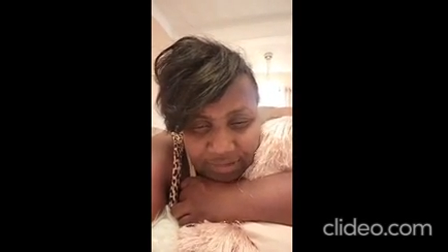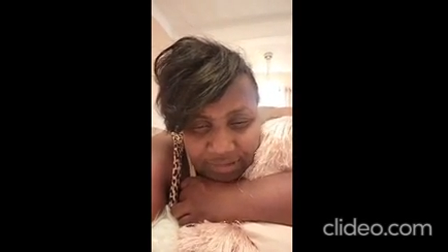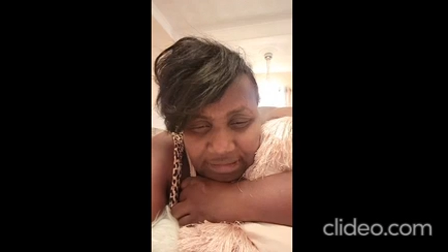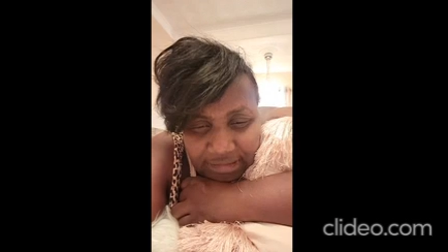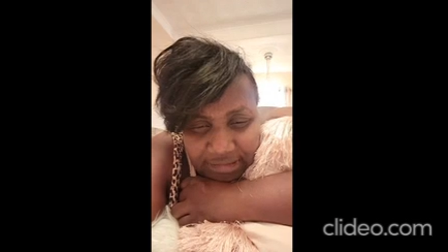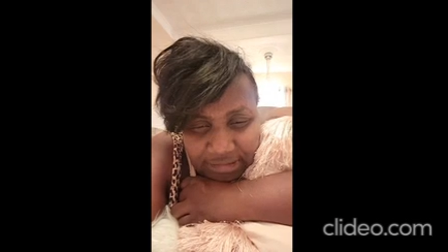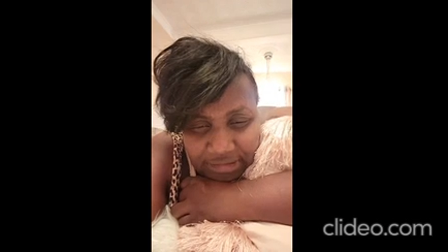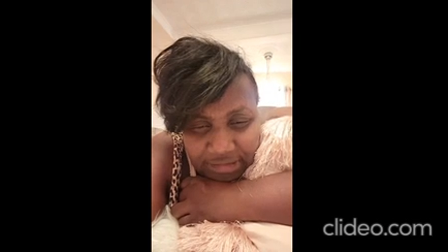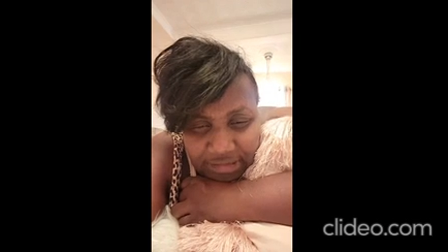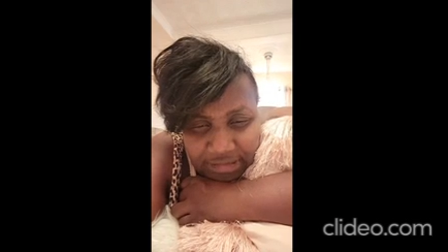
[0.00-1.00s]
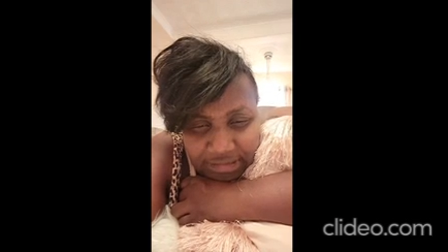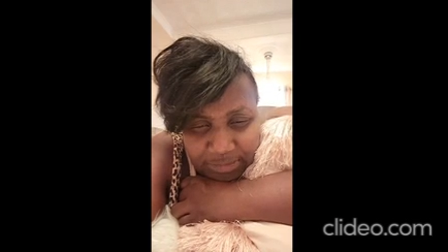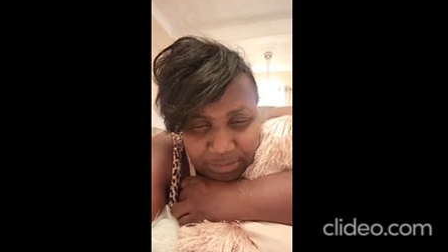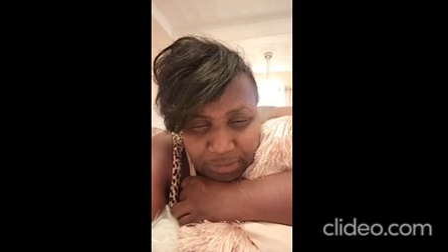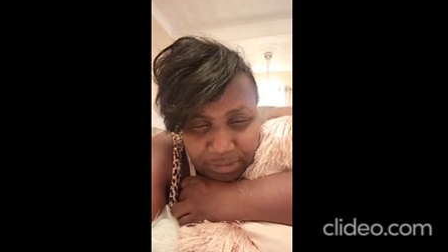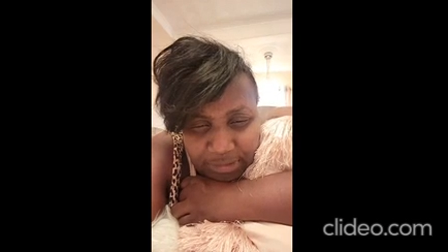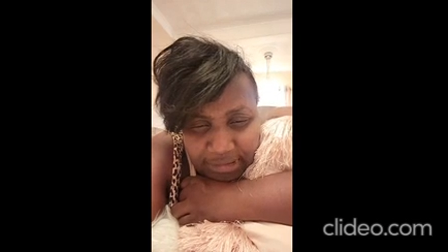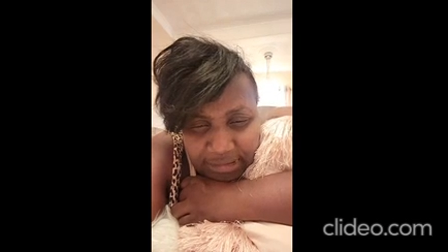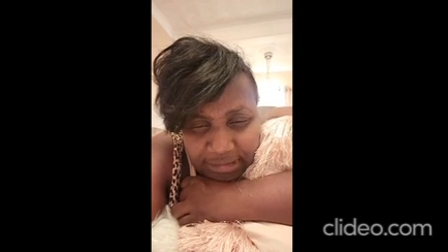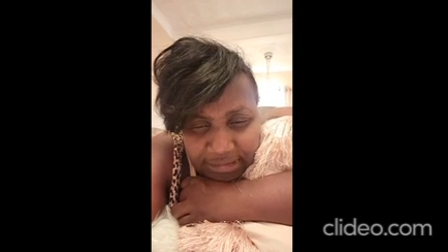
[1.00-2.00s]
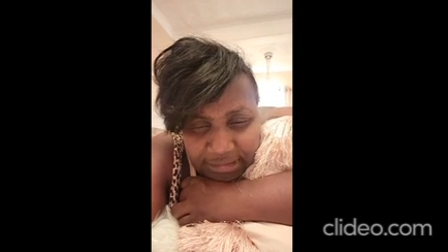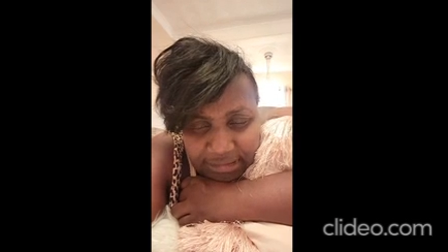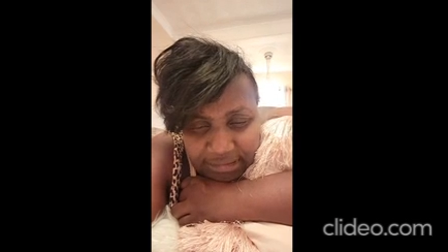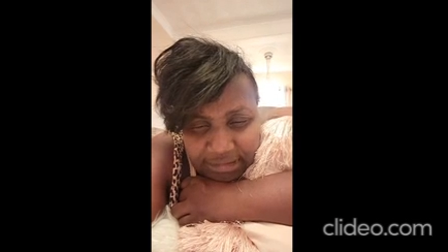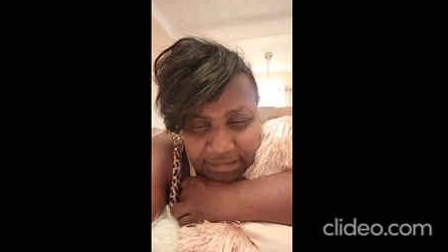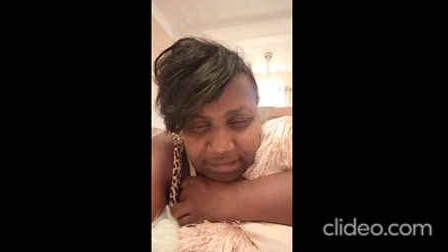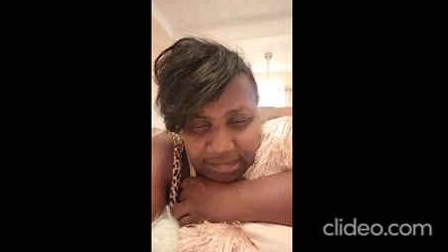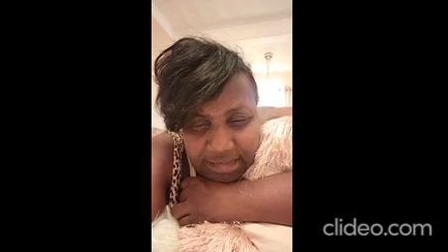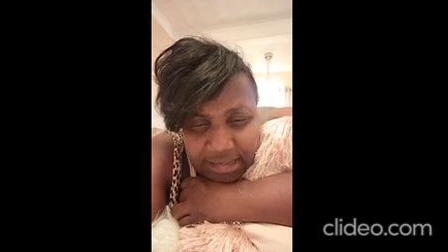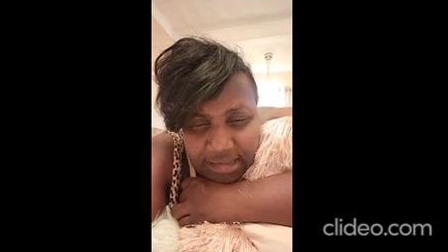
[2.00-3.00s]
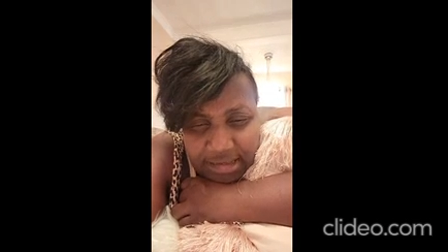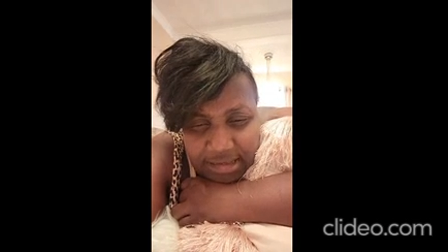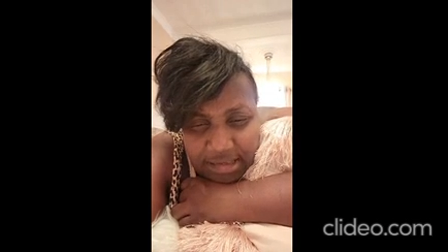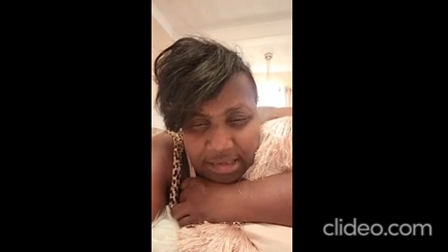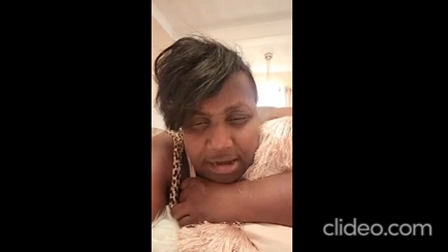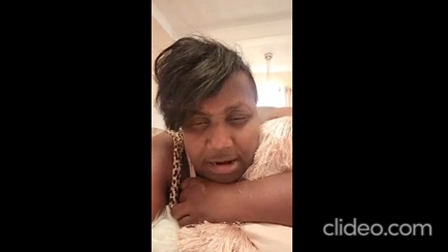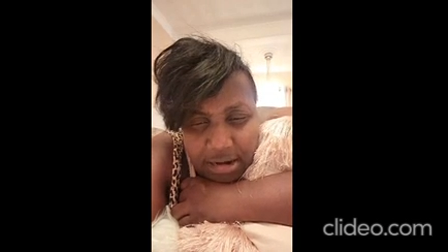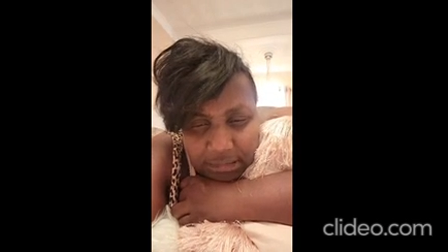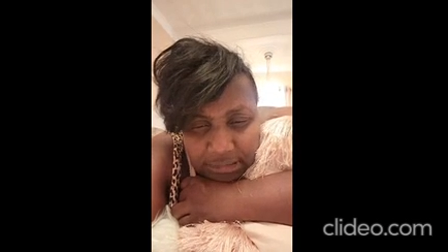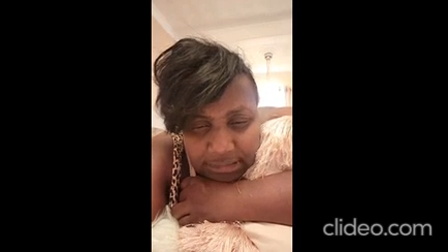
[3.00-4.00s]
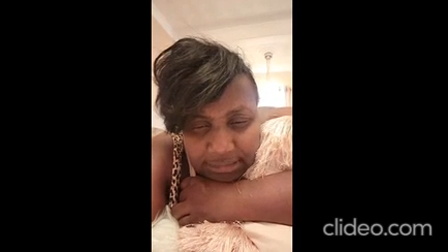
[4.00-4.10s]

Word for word: They need to charge more than, yo.